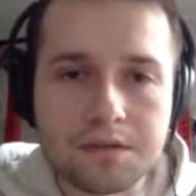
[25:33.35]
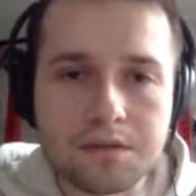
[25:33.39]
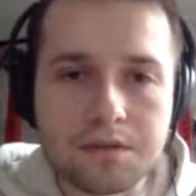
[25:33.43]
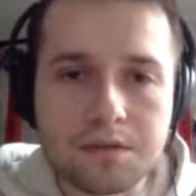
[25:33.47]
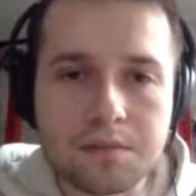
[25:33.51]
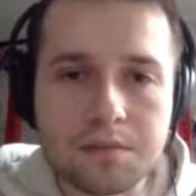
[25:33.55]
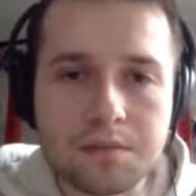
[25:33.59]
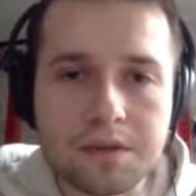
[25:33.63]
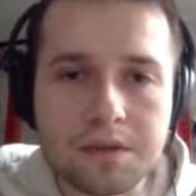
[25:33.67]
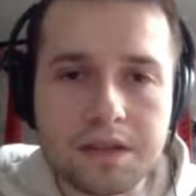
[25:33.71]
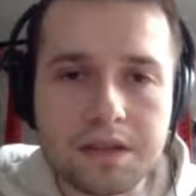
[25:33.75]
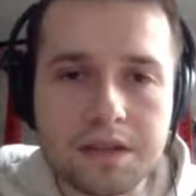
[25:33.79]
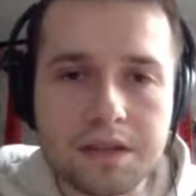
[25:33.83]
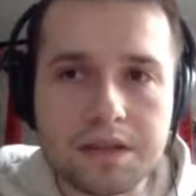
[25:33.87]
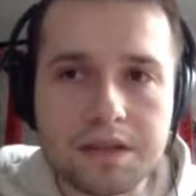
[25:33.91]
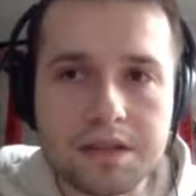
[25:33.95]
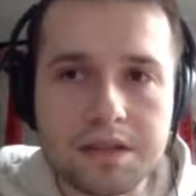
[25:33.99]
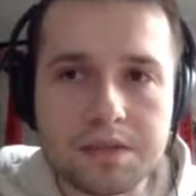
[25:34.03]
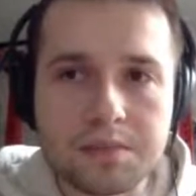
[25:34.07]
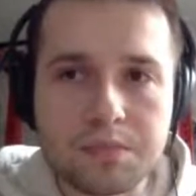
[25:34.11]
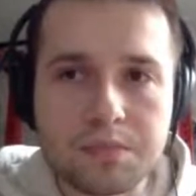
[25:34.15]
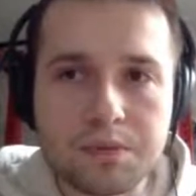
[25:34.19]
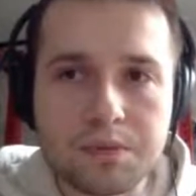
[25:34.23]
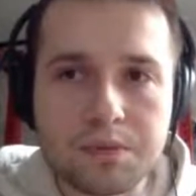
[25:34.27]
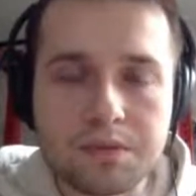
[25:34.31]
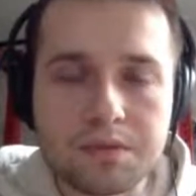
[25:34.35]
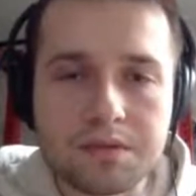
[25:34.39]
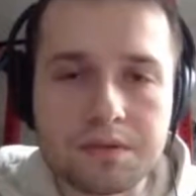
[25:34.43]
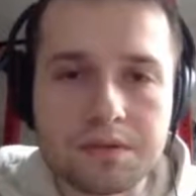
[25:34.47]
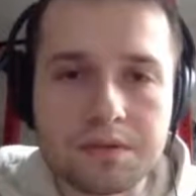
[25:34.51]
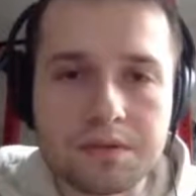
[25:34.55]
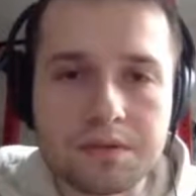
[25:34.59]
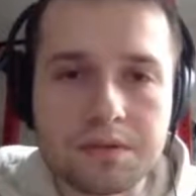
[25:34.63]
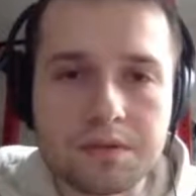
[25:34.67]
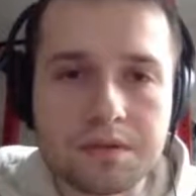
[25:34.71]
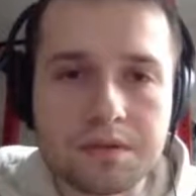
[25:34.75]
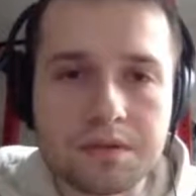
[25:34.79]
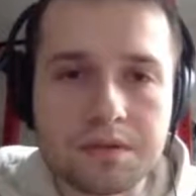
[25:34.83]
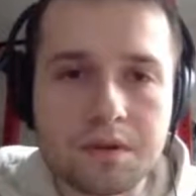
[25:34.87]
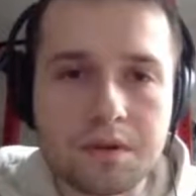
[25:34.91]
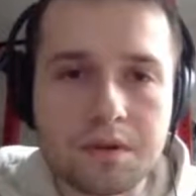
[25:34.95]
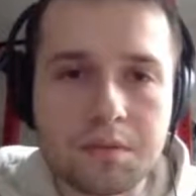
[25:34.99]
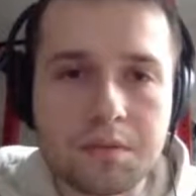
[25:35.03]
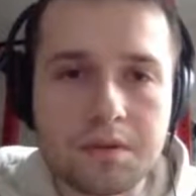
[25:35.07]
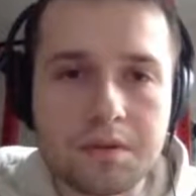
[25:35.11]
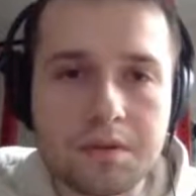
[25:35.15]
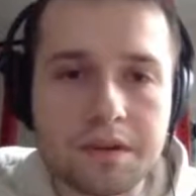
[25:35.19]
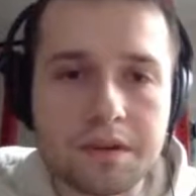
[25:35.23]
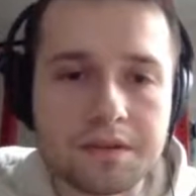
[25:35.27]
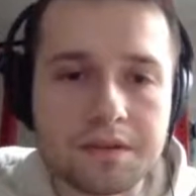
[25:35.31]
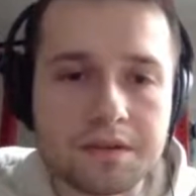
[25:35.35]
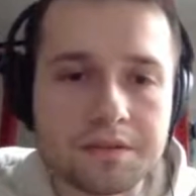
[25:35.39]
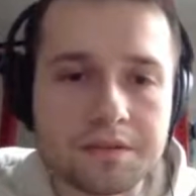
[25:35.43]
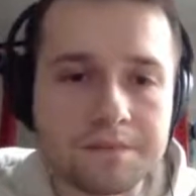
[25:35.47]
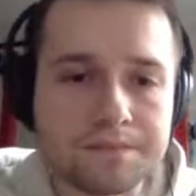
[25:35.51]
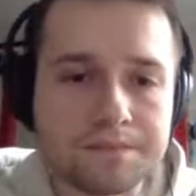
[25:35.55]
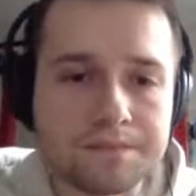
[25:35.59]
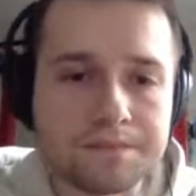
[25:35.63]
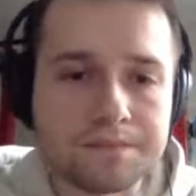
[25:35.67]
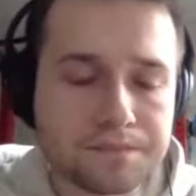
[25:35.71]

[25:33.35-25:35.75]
Kubernetes pod operator.